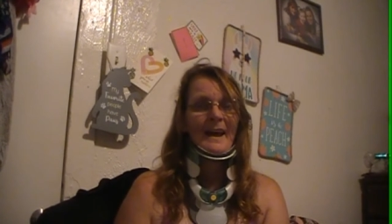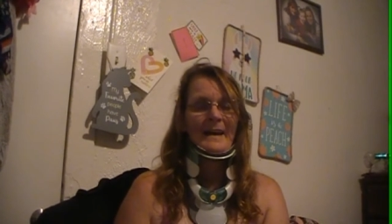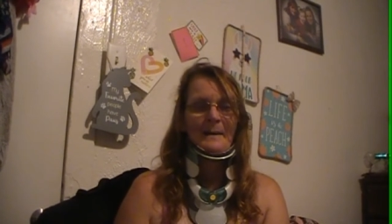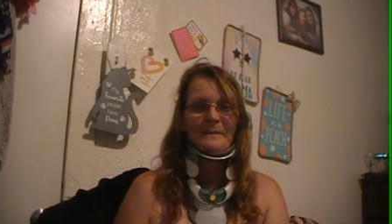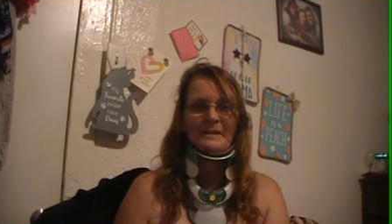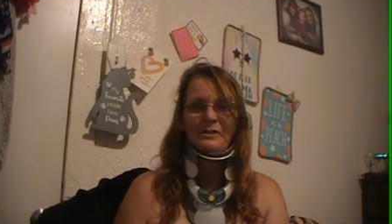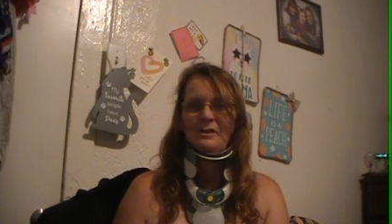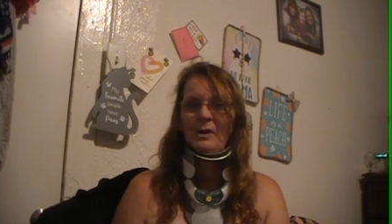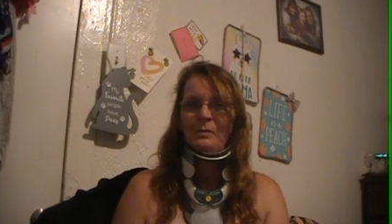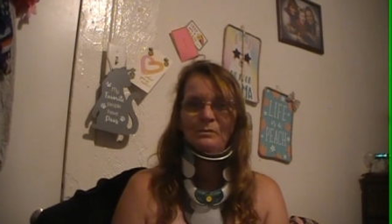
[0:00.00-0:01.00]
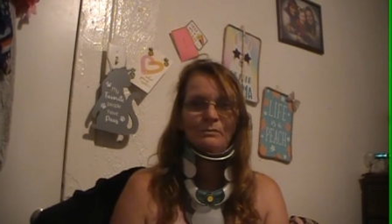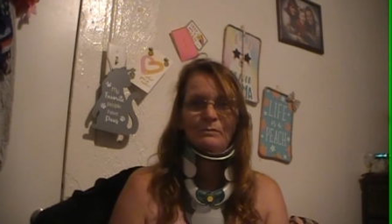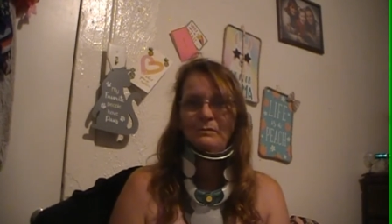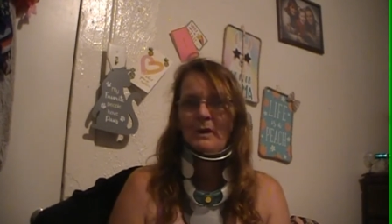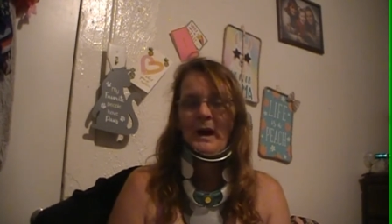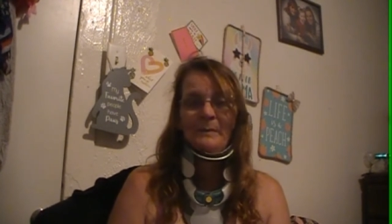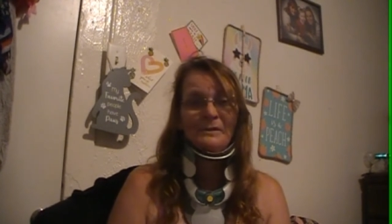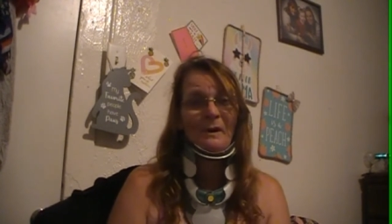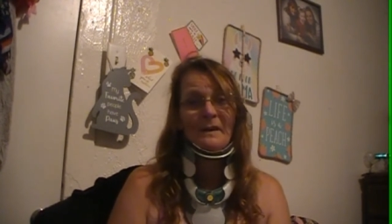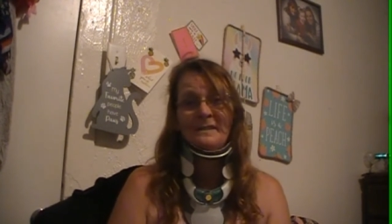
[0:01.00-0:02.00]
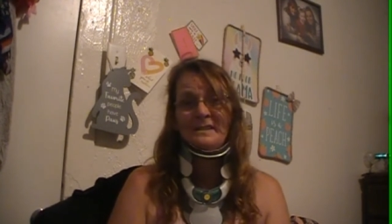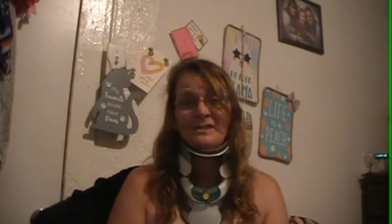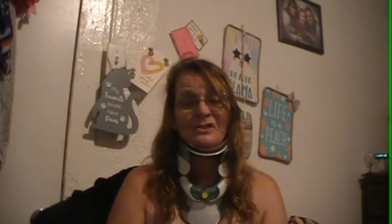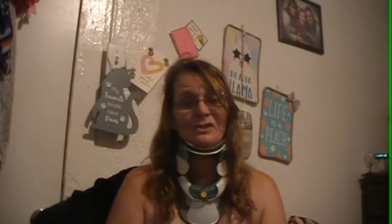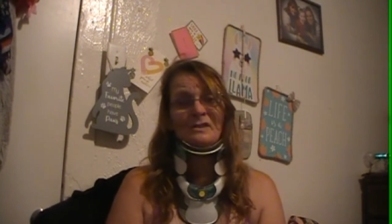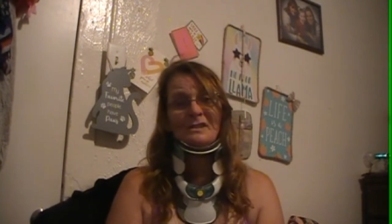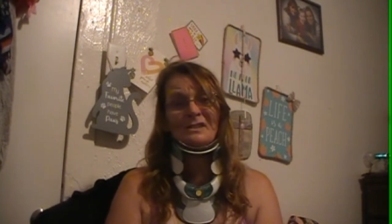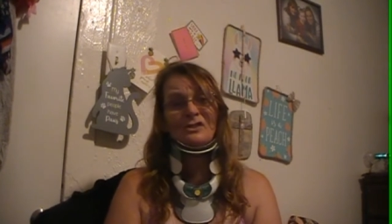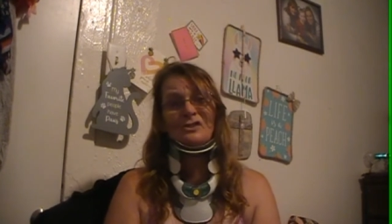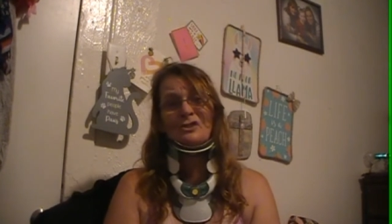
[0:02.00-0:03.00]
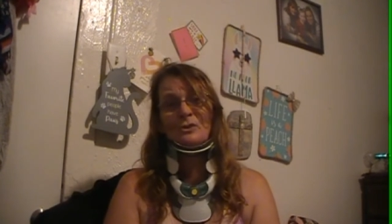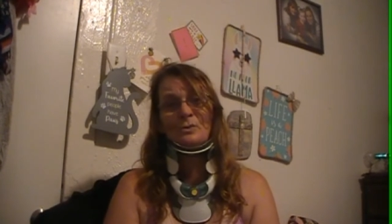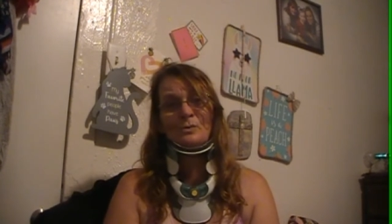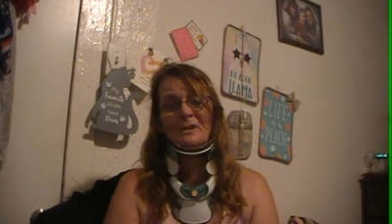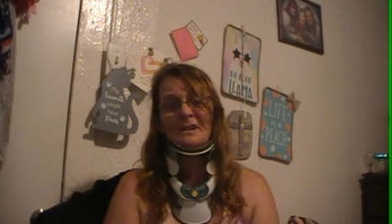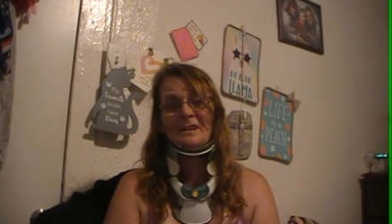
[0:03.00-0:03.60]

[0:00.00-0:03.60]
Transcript: And I'm thinking, you know, I'm sorry, this is June,